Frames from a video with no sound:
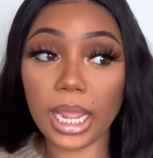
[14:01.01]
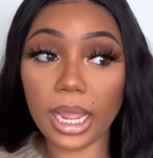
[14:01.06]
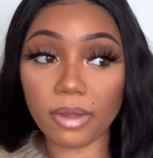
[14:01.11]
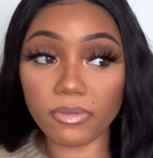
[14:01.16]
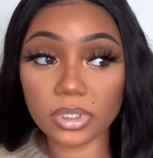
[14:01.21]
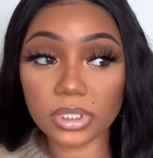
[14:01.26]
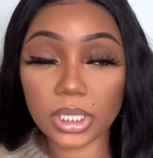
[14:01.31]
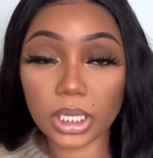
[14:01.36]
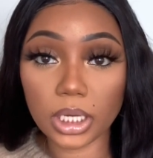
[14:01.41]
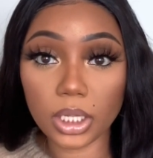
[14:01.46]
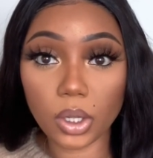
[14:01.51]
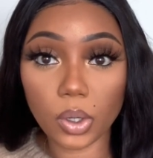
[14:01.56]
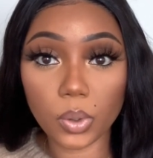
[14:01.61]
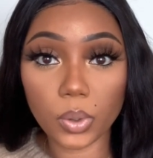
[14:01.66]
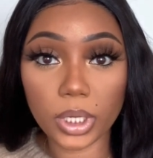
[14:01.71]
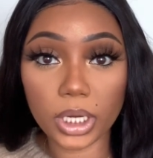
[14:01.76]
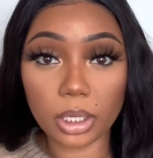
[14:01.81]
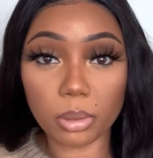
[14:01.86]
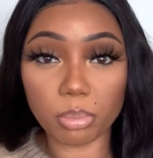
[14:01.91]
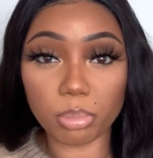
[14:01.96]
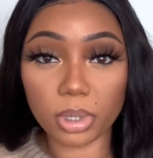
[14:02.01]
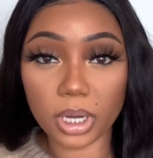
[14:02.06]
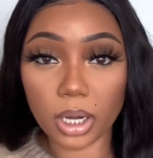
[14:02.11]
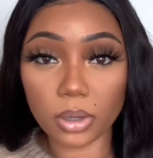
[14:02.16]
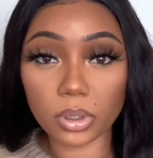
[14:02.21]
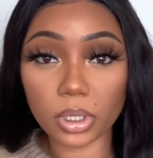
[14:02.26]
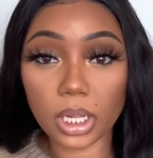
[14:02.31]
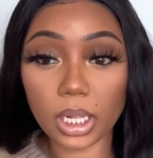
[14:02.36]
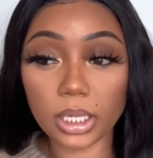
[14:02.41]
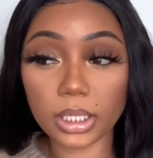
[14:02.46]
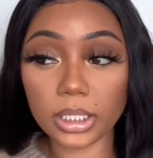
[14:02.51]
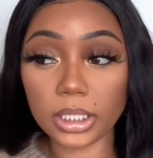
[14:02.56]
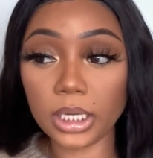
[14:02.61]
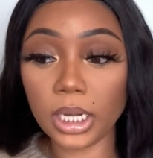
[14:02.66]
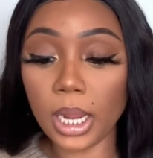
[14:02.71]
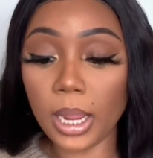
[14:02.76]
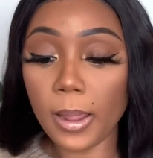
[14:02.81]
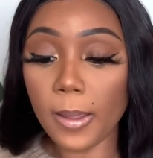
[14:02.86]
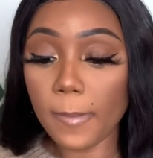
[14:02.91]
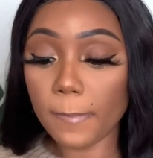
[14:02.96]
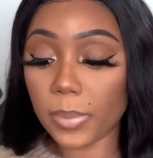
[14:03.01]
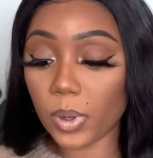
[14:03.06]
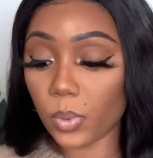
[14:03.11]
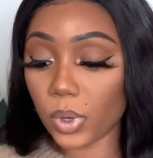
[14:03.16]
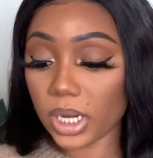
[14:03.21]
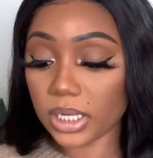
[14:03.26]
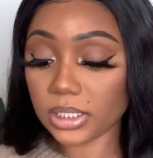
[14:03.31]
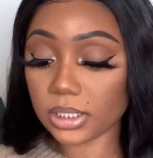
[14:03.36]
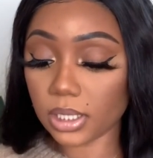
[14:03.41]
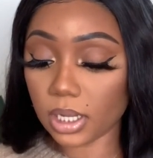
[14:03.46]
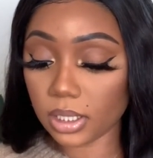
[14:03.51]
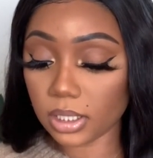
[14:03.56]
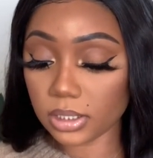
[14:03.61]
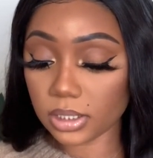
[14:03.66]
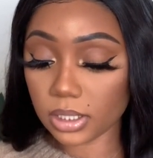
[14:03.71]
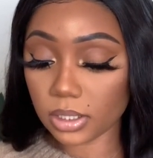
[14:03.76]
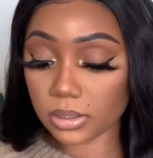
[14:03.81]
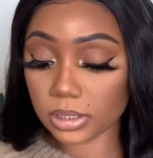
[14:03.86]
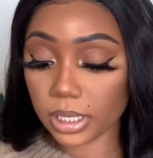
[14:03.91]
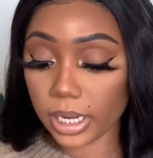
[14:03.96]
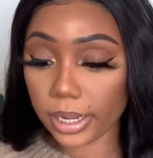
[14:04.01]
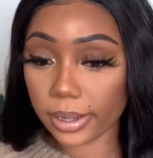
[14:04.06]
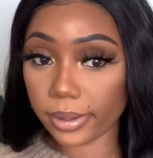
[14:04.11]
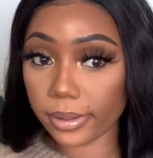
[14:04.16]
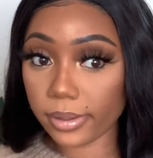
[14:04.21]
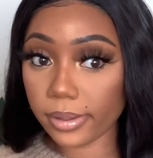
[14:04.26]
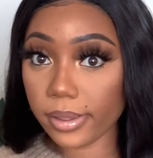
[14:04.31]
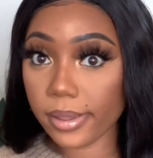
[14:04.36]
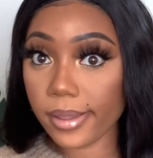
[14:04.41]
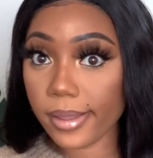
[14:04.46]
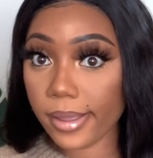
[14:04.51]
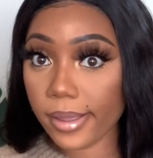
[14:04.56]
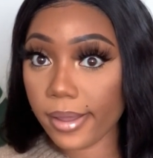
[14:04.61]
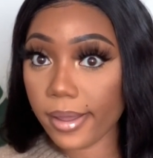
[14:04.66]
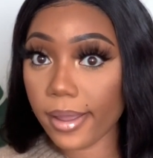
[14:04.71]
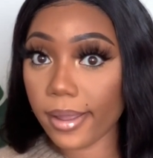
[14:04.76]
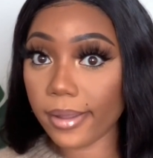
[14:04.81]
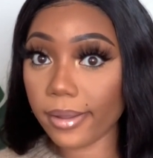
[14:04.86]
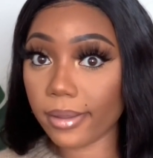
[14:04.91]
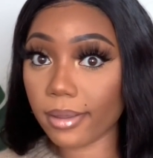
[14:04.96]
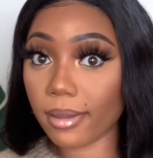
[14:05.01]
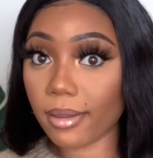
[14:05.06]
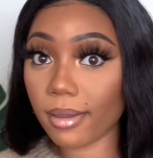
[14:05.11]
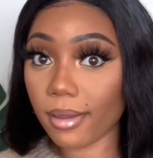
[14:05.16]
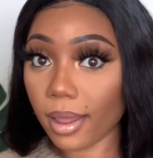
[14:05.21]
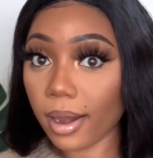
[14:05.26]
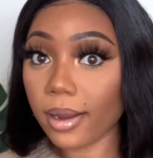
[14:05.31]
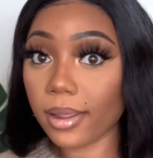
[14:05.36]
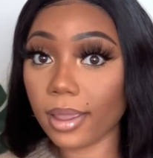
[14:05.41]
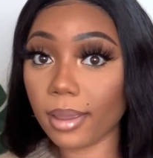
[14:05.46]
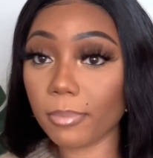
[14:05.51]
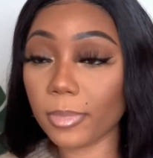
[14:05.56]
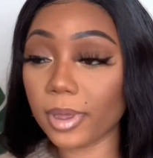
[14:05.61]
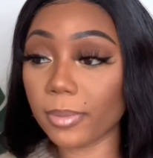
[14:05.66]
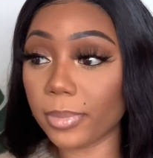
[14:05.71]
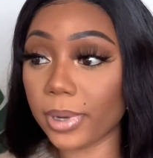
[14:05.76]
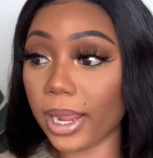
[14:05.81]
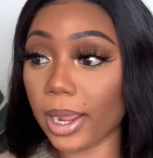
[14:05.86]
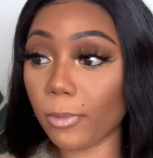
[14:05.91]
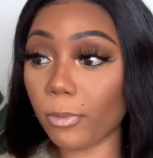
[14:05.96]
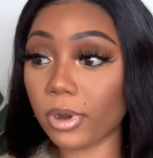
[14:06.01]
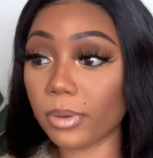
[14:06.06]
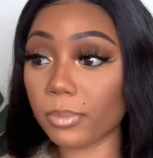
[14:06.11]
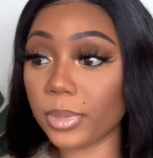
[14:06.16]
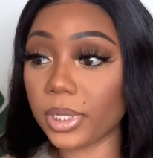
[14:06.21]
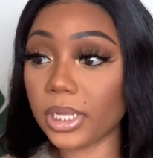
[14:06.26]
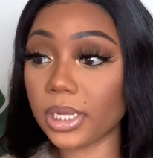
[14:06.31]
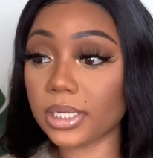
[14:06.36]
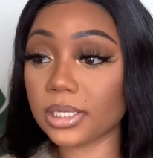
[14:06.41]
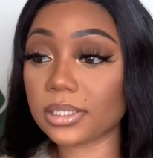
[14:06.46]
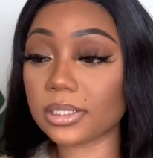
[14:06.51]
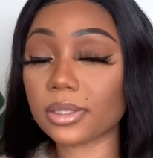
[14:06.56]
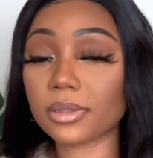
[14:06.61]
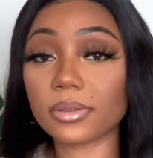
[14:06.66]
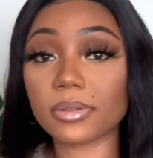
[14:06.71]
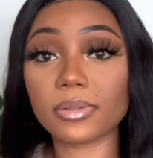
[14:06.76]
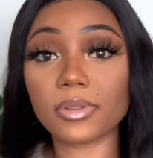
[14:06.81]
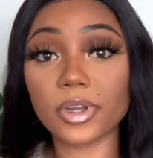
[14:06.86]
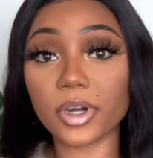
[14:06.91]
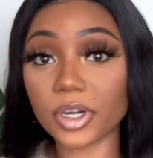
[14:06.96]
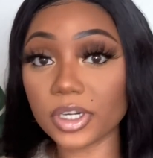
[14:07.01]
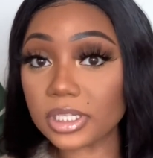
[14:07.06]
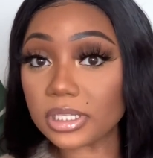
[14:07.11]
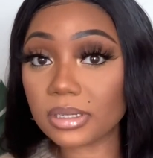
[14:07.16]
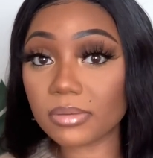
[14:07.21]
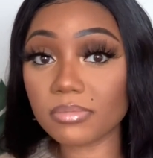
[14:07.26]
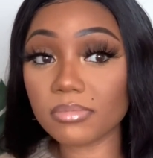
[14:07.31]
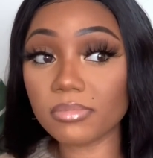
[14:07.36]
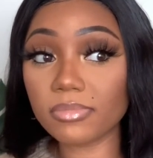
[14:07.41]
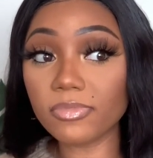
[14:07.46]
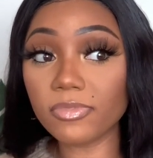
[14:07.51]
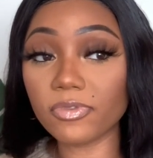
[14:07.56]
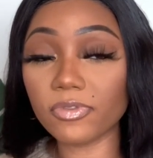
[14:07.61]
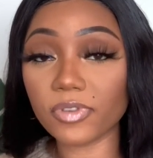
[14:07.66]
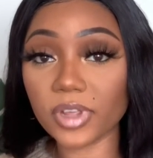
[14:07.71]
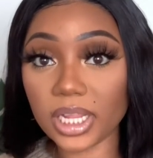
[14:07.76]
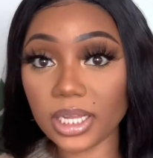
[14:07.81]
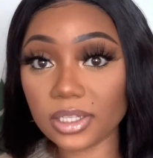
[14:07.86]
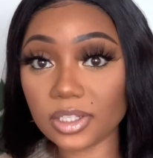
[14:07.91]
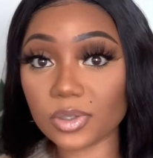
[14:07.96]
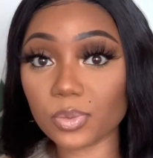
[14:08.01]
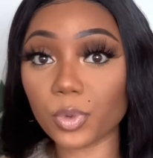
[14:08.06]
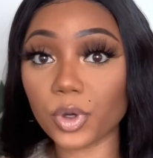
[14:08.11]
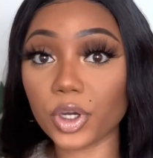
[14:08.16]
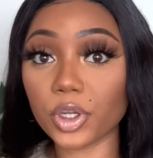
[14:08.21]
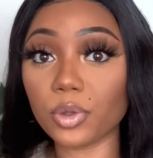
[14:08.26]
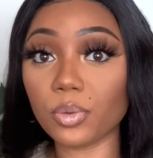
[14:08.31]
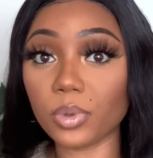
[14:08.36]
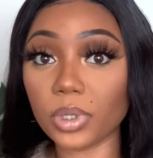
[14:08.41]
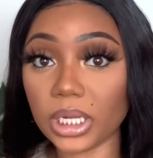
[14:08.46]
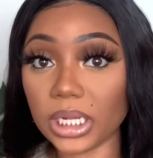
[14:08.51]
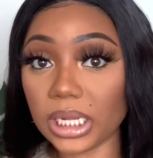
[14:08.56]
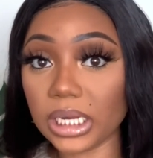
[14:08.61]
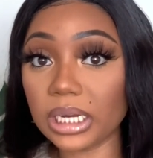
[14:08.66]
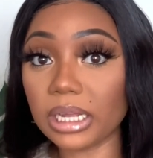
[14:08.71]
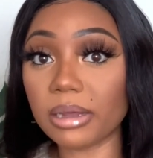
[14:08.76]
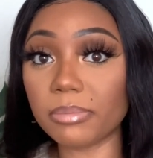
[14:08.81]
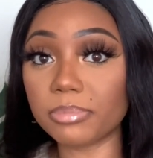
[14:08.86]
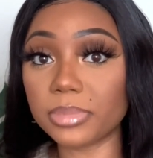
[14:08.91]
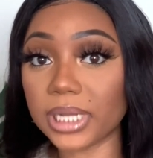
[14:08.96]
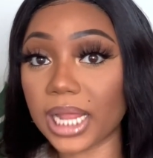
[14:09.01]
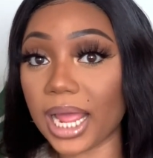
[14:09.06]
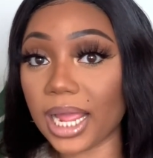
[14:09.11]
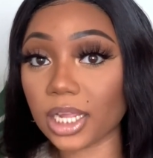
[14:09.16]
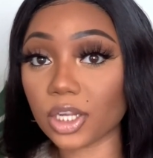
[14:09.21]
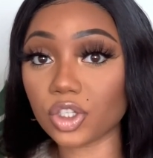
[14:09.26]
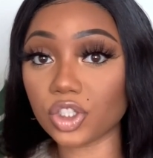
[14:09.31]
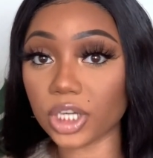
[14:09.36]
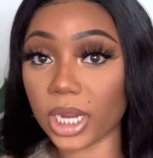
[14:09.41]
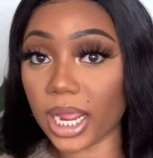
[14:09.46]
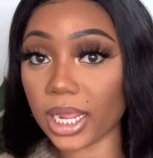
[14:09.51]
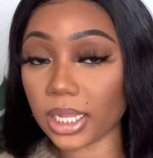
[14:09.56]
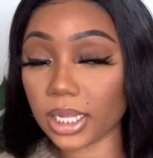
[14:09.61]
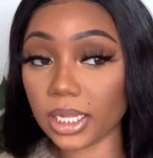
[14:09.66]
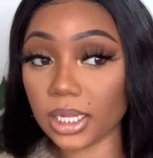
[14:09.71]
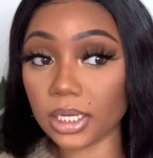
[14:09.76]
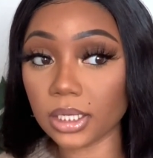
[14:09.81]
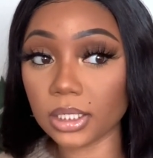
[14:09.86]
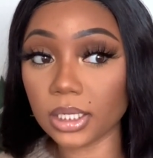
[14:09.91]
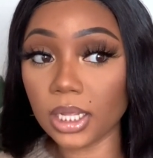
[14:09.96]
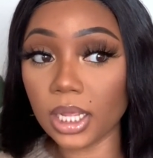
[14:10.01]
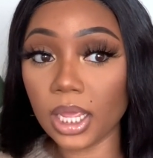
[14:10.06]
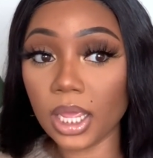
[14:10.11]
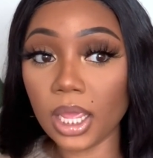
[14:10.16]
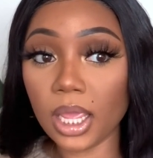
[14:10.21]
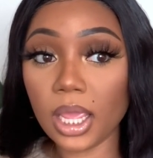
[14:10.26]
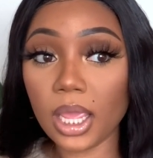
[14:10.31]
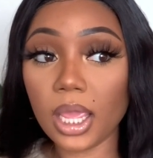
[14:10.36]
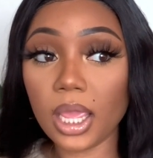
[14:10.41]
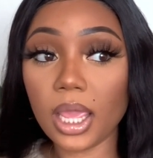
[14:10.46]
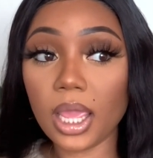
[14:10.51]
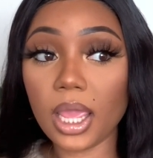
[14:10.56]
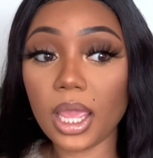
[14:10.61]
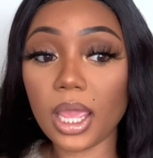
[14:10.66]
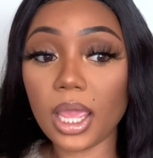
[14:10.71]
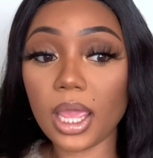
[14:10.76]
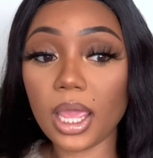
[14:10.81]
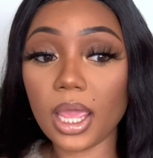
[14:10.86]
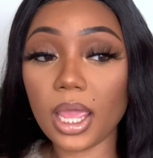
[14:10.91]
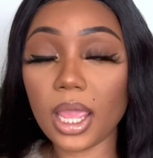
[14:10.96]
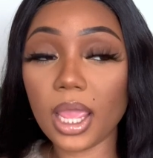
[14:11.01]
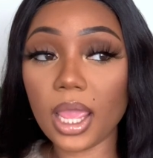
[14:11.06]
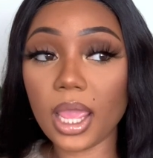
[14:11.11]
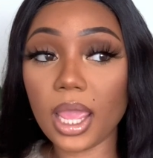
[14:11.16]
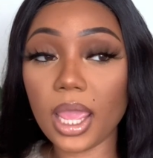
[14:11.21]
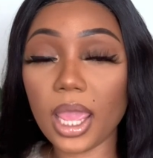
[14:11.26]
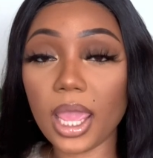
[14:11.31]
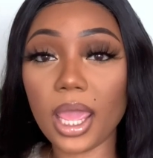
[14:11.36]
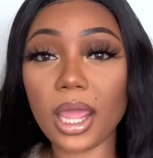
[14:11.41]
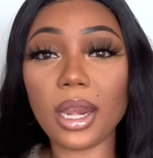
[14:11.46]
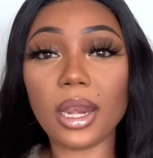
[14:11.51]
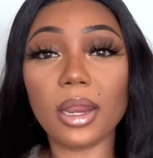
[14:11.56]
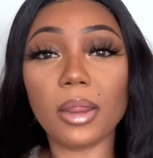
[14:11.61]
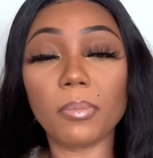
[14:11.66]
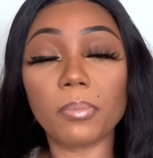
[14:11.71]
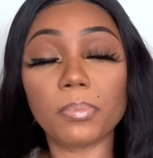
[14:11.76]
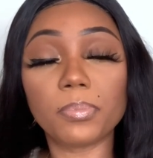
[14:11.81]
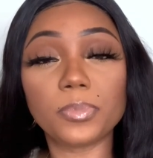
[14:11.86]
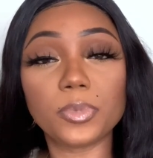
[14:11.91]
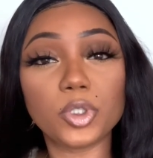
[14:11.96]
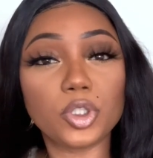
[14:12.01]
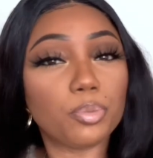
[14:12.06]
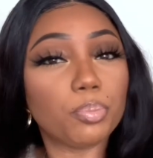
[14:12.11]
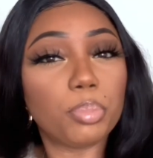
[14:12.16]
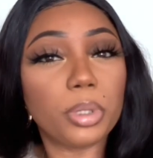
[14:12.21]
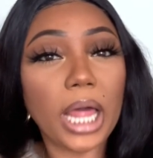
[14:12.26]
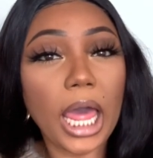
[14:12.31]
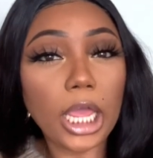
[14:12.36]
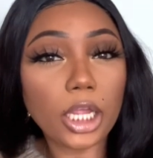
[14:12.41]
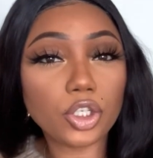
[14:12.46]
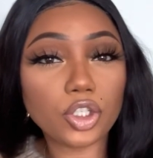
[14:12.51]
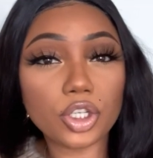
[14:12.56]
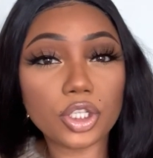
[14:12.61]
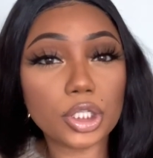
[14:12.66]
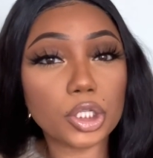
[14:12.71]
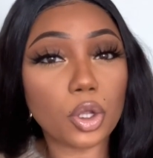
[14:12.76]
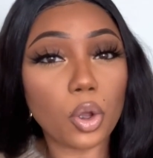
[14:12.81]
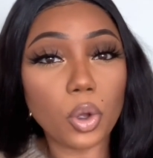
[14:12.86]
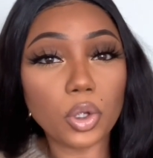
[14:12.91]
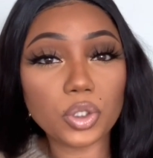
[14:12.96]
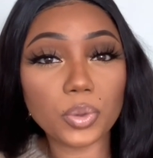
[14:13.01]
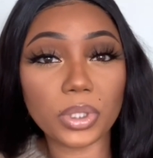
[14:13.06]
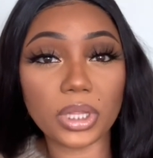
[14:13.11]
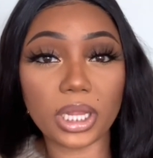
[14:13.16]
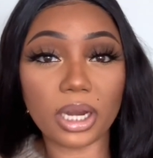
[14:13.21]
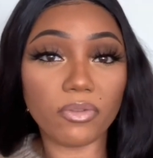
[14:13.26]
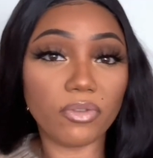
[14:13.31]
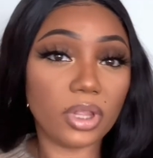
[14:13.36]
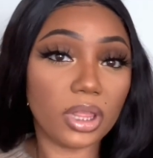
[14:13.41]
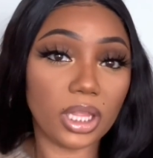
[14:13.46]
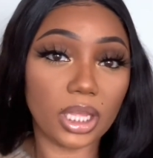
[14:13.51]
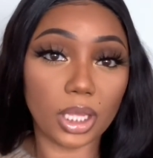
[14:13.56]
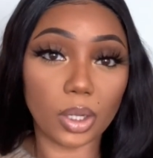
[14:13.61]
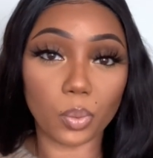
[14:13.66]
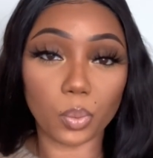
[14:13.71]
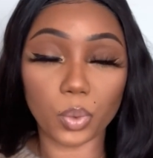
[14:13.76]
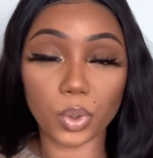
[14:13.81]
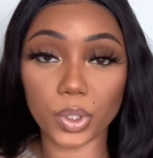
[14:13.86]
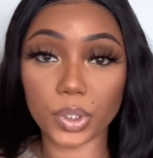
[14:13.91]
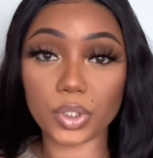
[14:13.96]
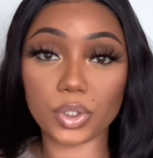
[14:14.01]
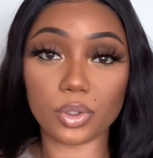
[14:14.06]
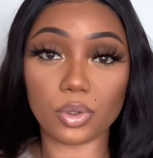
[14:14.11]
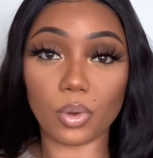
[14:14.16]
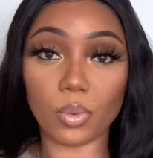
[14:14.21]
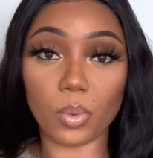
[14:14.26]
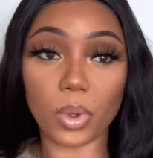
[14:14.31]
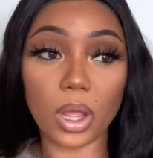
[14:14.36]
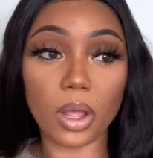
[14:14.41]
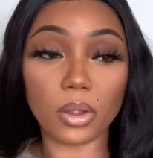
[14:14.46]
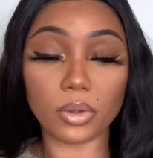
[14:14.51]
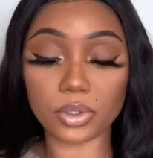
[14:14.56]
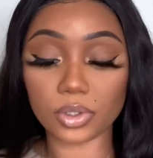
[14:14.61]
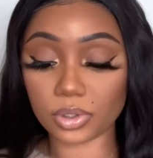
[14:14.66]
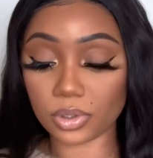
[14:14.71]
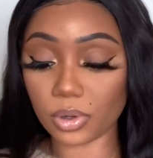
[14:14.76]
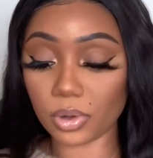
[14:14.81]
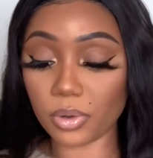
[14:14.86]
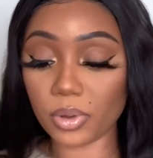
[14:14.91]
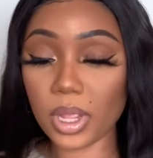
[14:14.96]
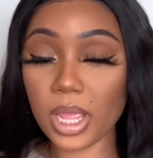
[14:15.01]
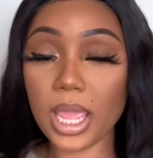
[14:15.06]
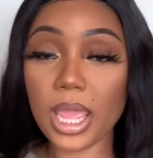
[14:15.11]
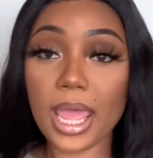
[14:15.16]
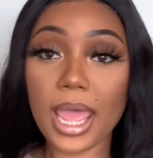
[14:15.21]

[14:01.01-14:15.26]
have a teddy coat in a brown color. But when I saw this, I was like, yeah, I gotta get me a black one because there are some fits where you need a black jacket and black just goes with everything. It works so well. So